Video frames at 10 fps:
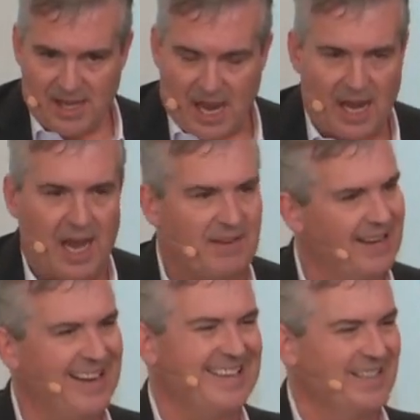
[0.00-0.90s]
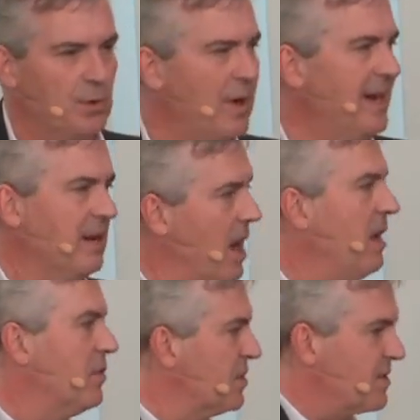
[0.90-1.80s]
I've had an idea to write
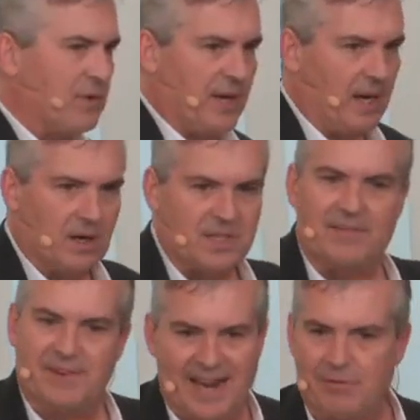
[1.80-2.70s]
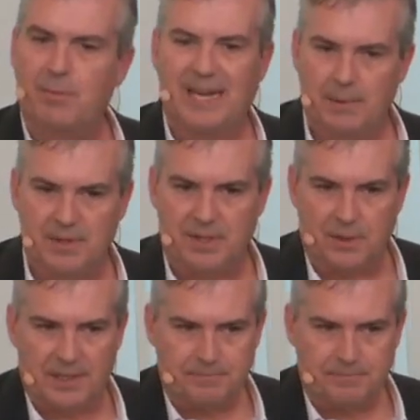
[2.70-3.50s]
novels for years. I've never been able to do it.